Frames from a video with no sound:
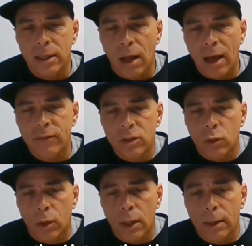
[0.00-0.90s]
live
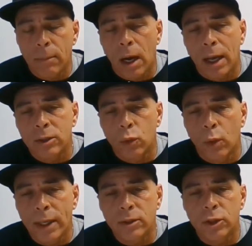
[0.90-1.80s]
stream on
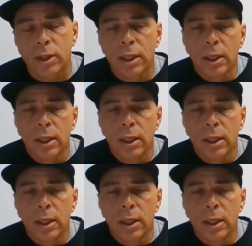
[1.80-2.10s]
Twitch.